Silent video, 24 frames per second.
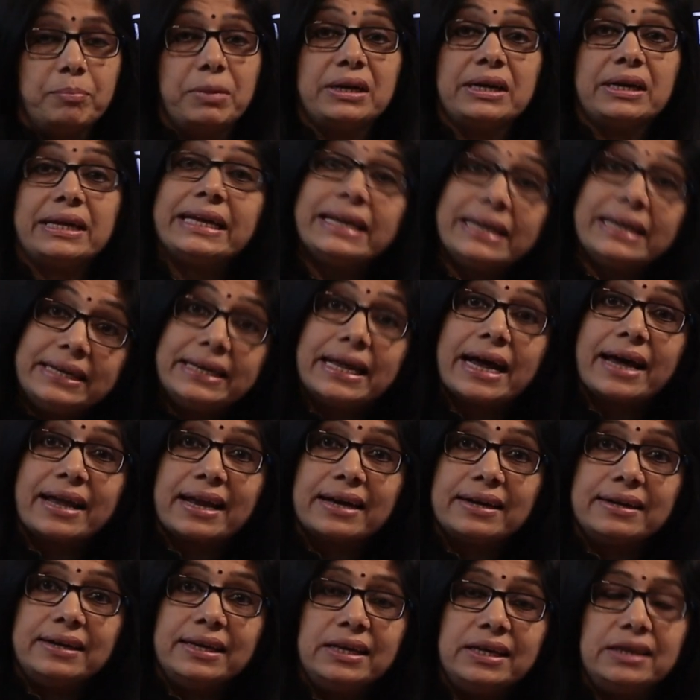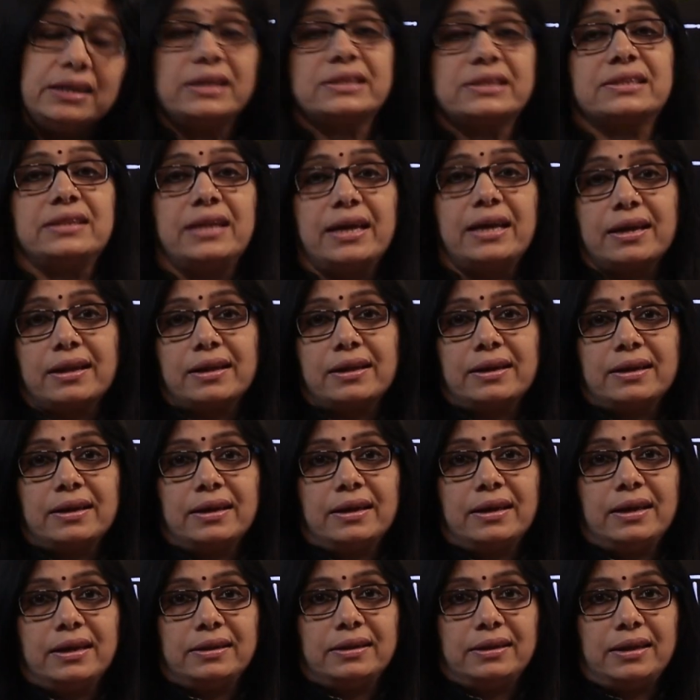but indirectly it is there
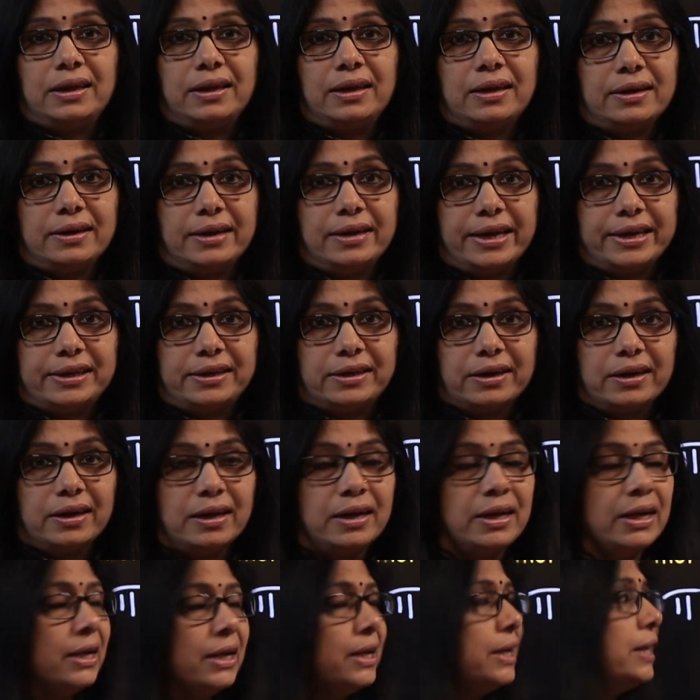in the data.